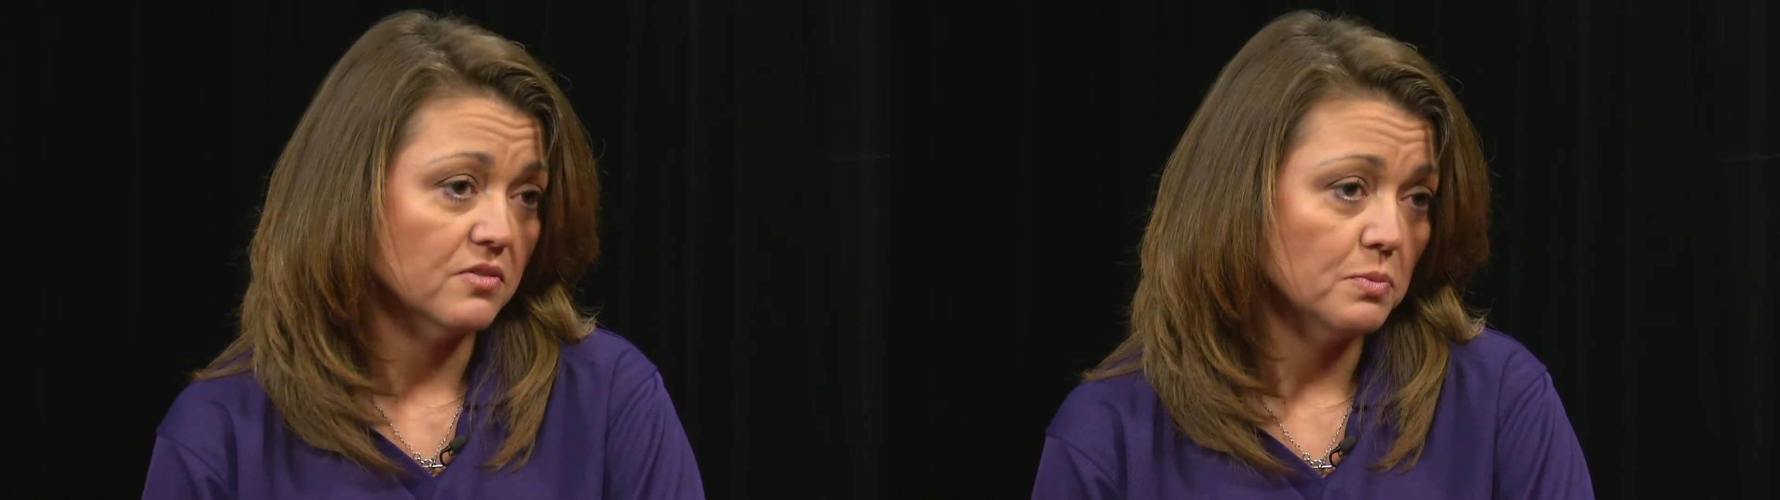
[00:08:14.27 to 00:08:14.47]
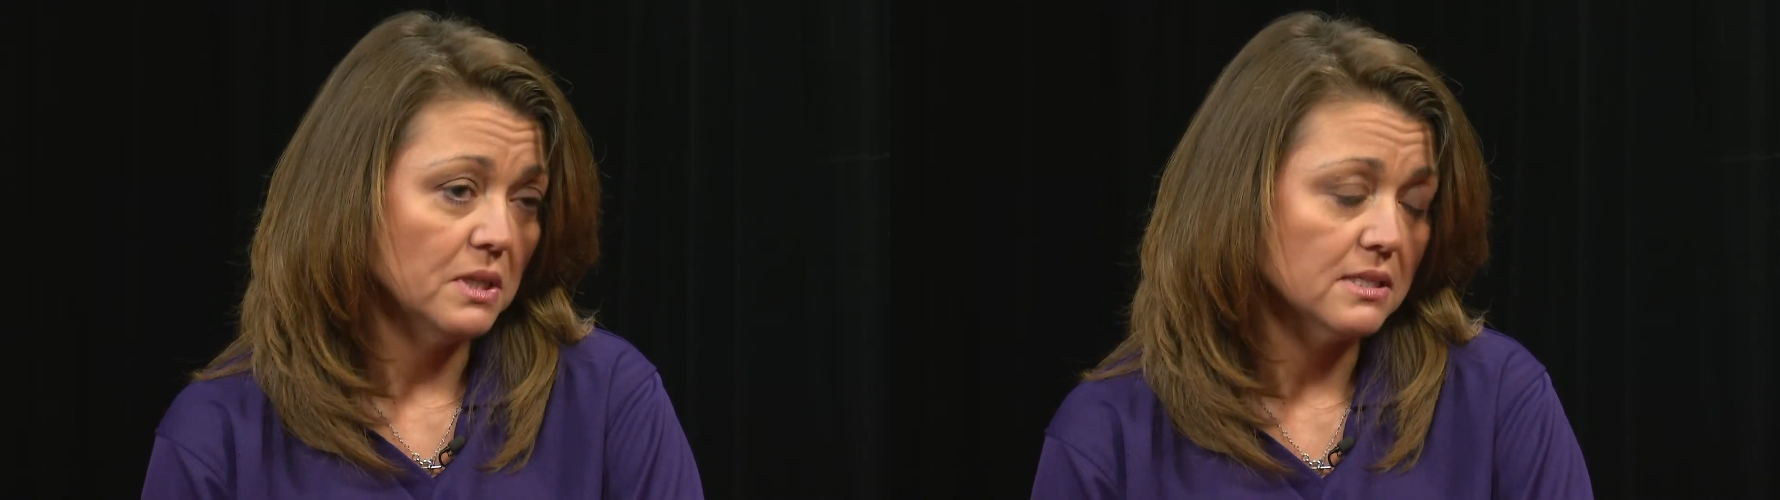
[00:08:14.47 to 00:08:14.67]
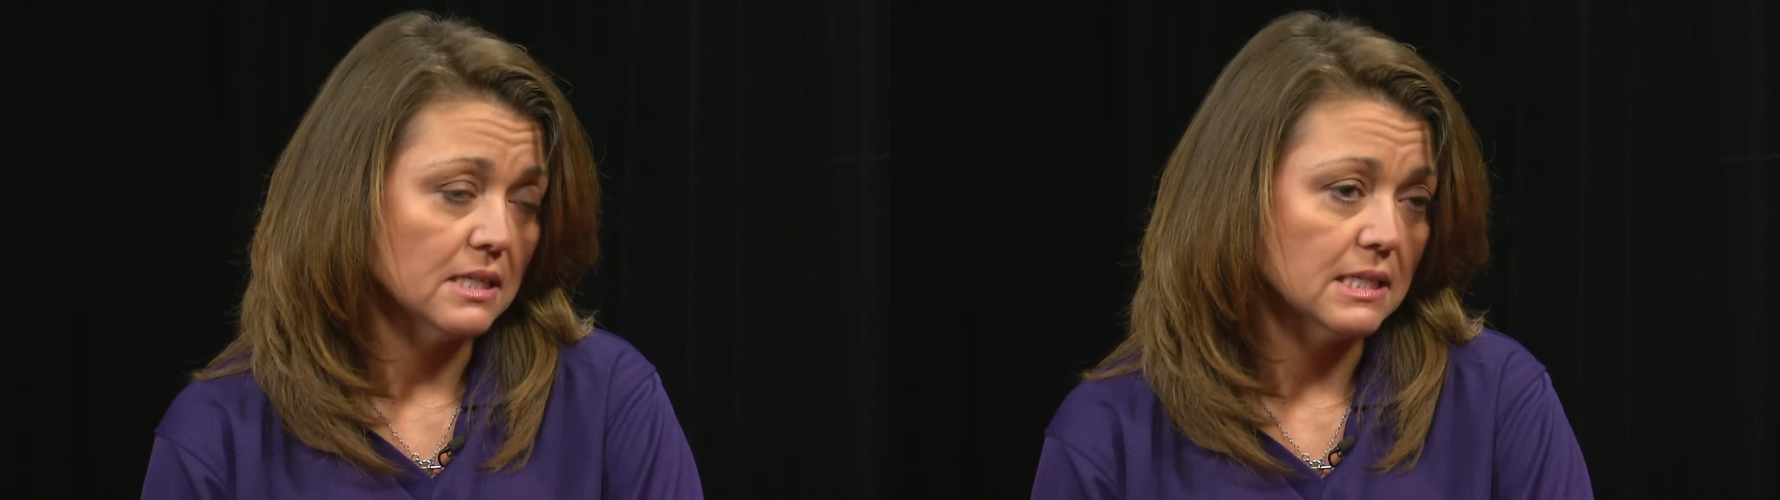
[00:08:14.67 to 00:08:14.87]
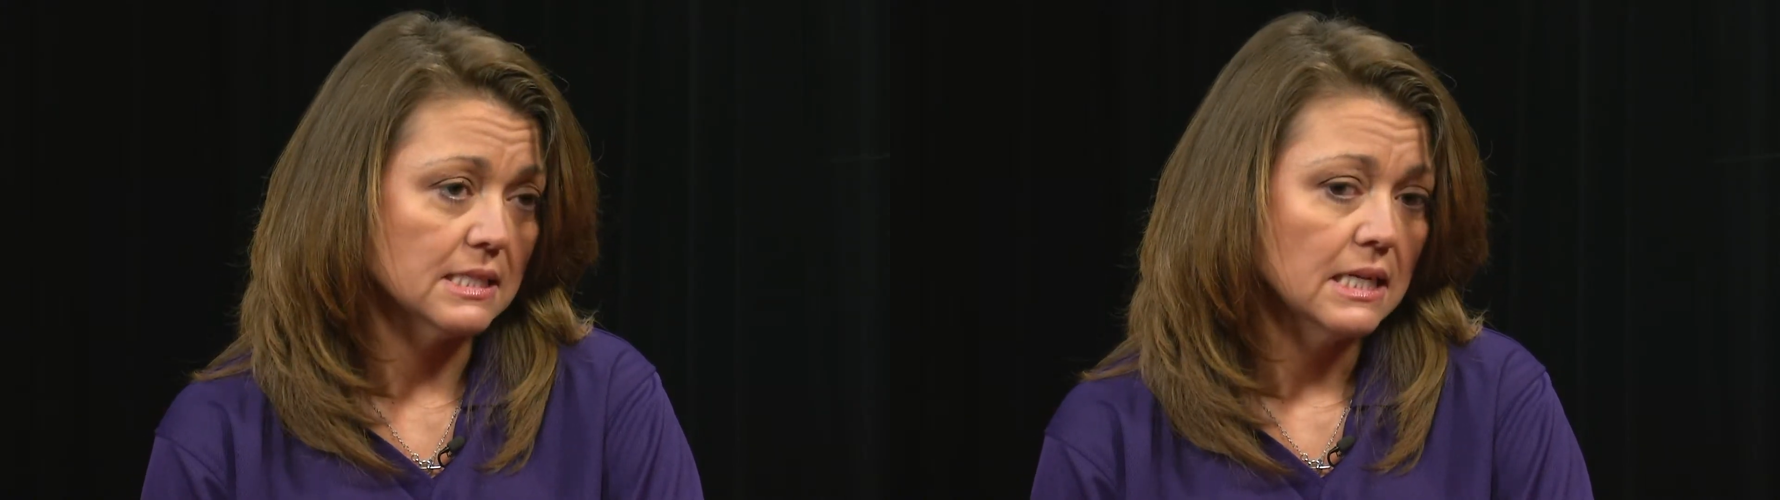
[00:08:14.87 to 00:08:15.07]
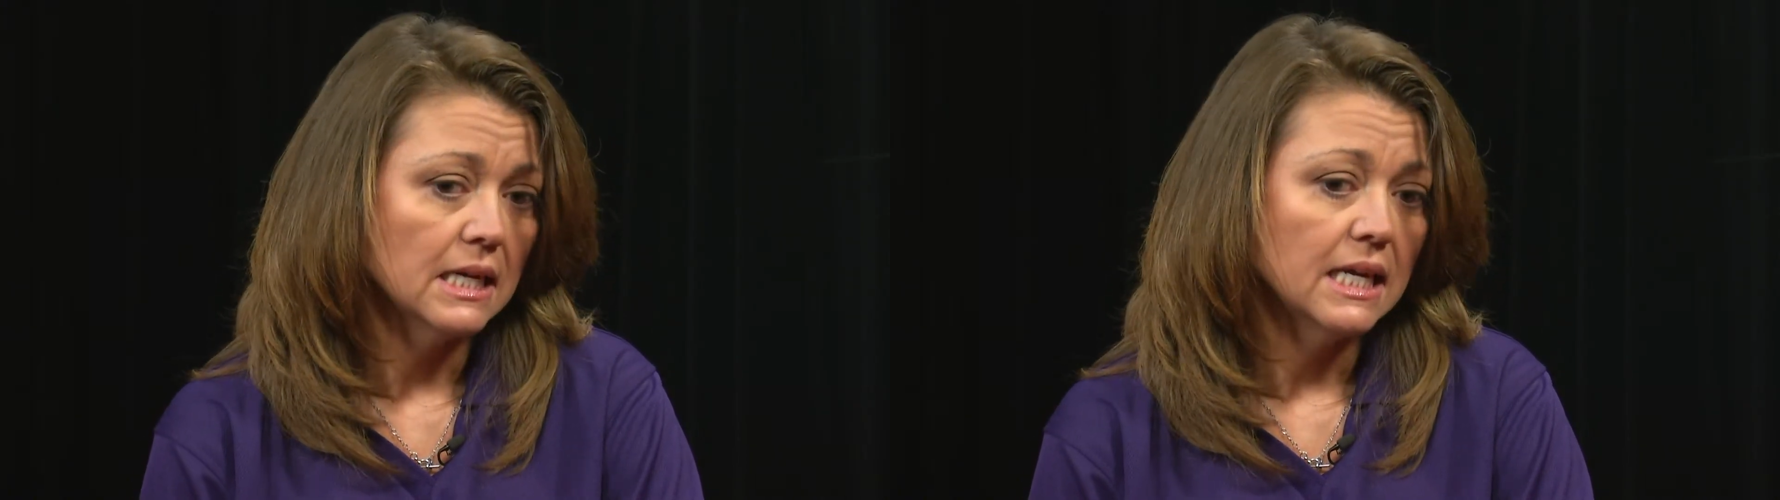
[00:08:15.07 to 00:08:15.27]

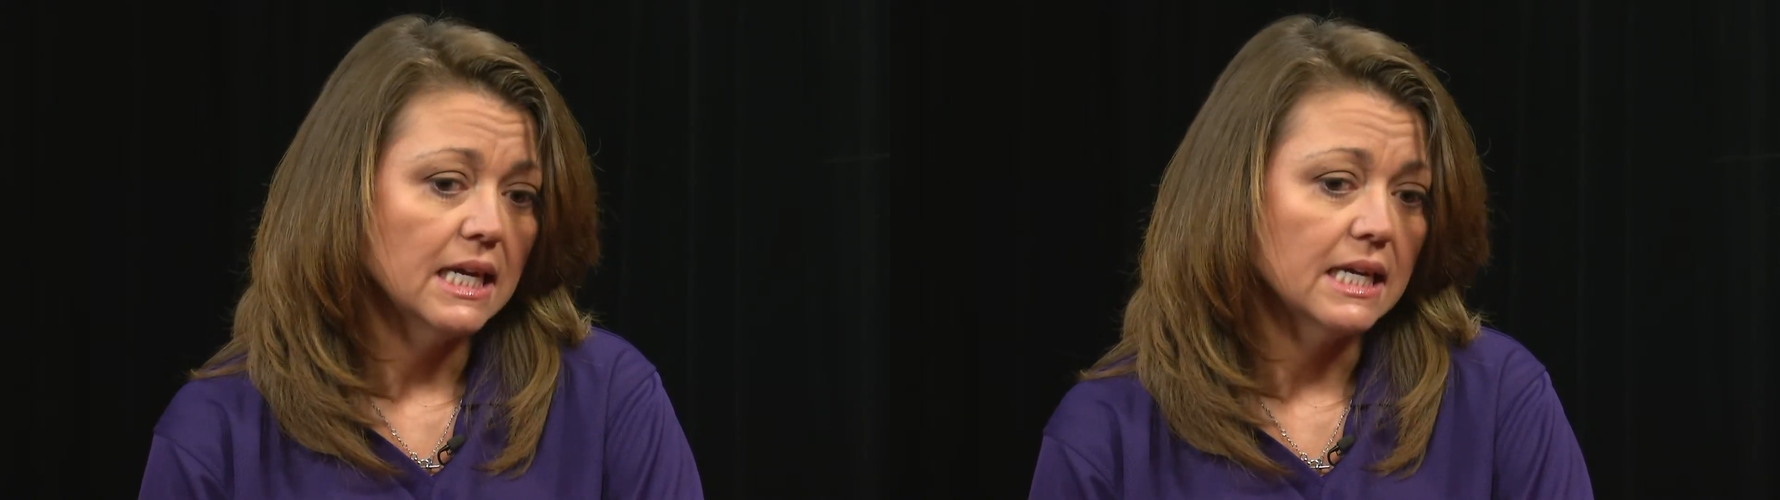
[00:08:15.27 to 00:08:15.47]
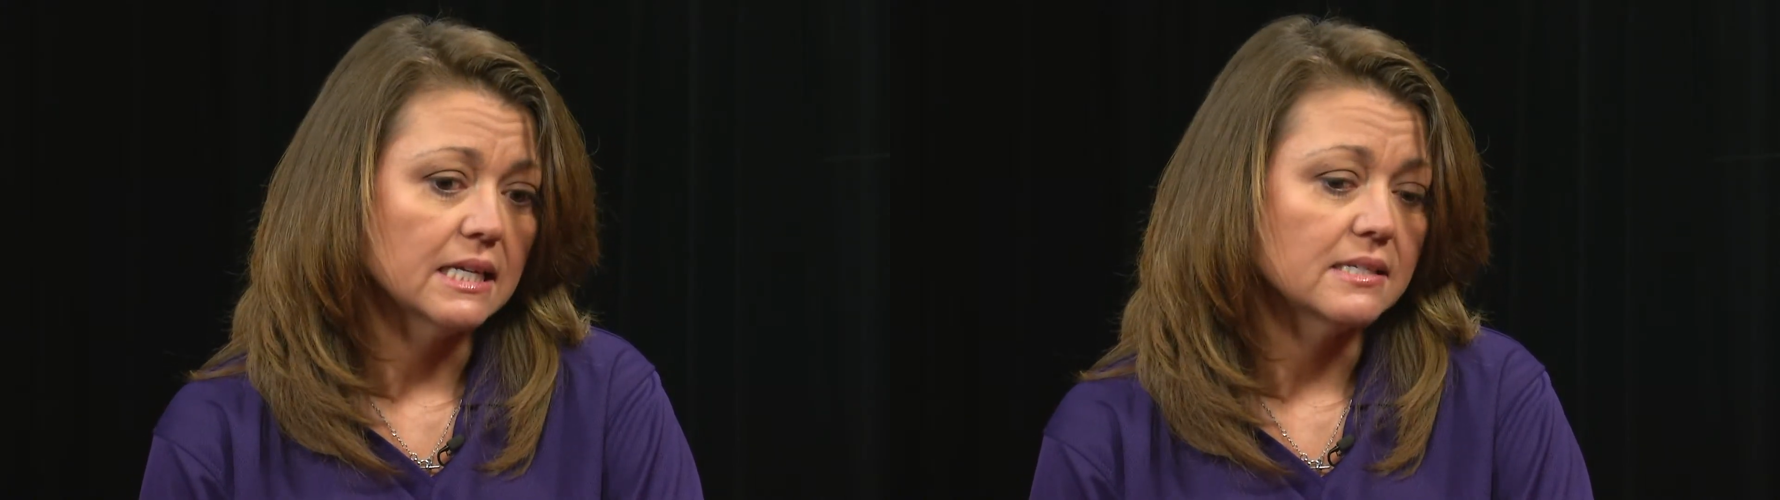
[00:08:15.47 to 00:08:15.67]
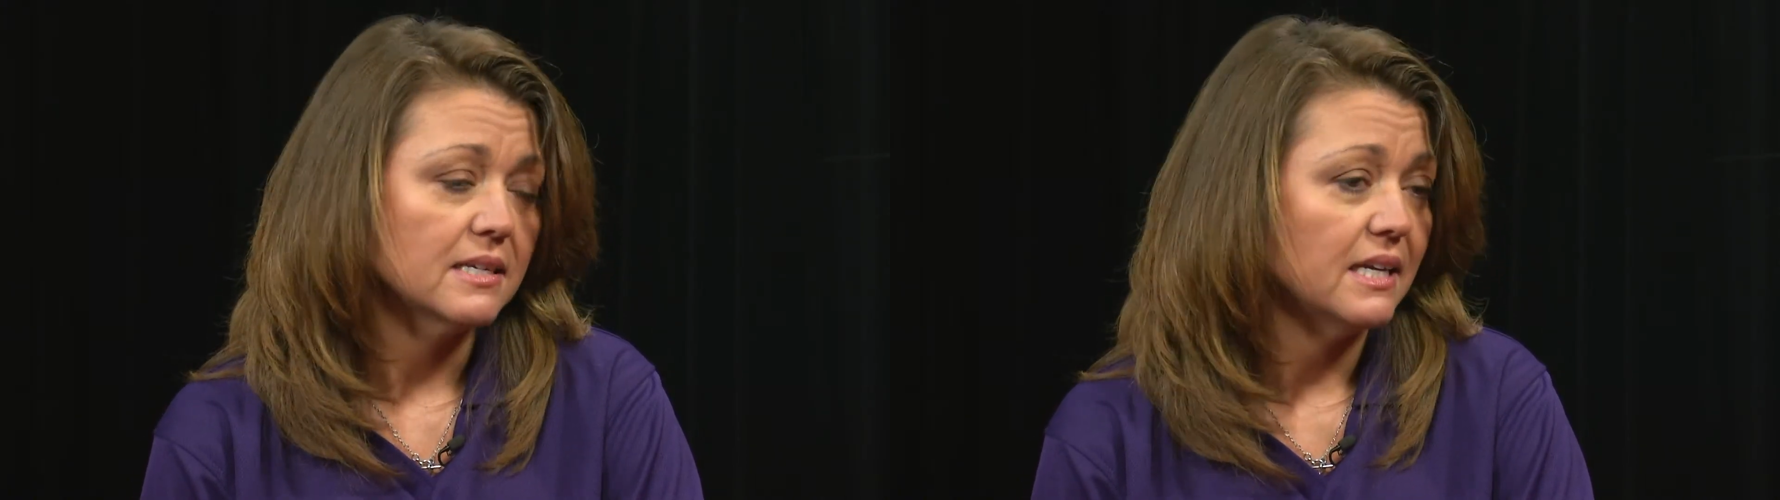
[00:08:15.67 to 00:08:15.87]
species is